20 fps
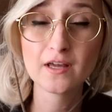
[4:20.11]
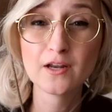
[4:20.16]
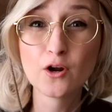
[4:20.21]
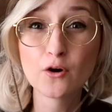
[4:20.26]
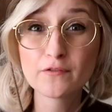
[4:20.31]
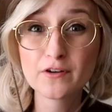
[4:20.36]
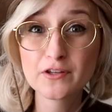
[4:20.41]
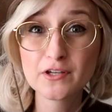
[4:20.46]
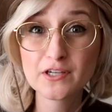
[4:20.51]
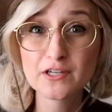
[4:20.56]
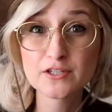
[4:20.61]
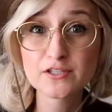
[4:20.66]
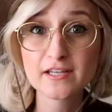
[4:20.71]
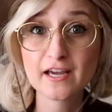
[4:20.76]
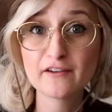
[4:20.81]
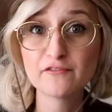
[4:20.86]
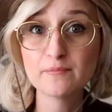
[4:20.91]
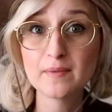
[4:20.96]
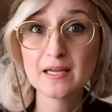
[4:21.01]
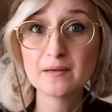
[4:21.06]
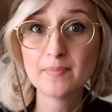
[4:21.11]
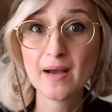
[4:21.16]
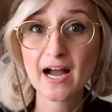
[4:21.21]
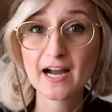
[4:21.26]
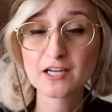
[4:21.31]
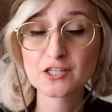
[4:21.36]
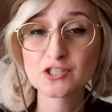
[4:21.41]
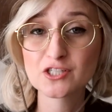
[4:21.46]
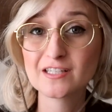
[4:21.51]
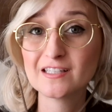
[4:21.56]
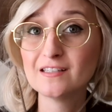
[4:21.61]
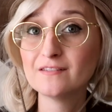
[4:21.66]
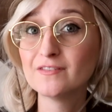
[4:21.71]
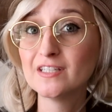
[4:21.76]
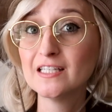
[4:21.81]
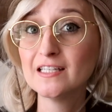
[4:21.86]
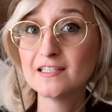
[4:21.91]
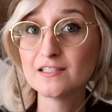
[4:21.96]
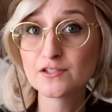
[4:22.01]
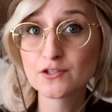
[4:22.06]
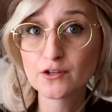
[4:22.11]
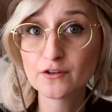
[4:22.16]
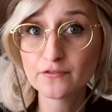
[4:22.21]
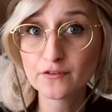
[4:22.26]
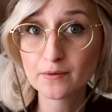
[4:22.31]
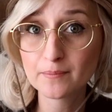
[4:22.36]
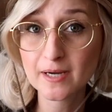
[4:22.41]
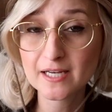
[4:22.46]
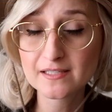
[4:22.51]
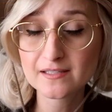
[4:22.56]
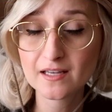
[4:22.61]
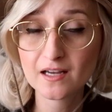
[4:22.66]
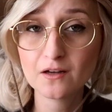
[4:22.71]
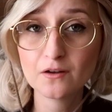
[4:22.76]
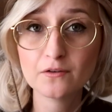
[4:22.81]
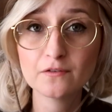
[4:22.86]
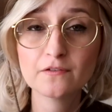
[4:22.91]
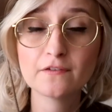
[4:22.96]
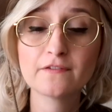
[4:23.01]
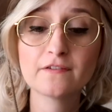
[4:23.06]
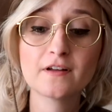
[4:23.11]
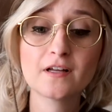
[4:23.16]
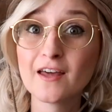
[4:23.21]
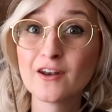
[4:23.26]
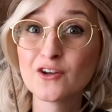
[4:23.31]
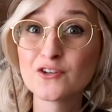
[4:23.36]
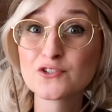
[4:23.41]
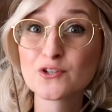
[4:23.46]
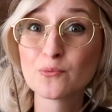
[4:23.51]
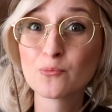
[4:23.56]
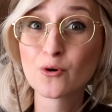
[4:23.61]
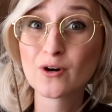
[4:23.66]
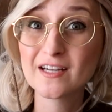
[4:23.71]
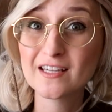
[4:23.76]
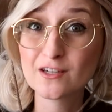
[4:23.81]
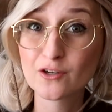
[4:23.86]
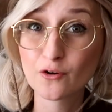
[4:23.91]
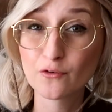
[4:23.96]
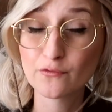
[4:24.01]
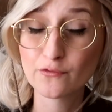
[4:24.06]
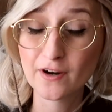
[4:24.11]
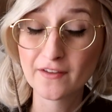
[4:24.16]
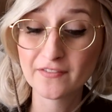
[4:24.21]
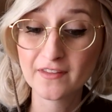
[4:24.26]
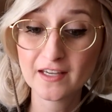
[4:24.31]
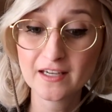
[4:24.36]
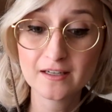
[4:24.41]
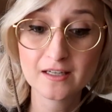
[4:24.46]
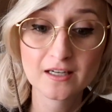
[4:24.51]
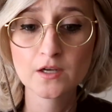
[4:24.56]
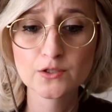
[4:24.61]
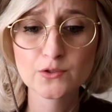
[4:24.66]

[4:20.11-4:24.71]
And over the years, I've made packaging even easier for myself and also more eco-friendly.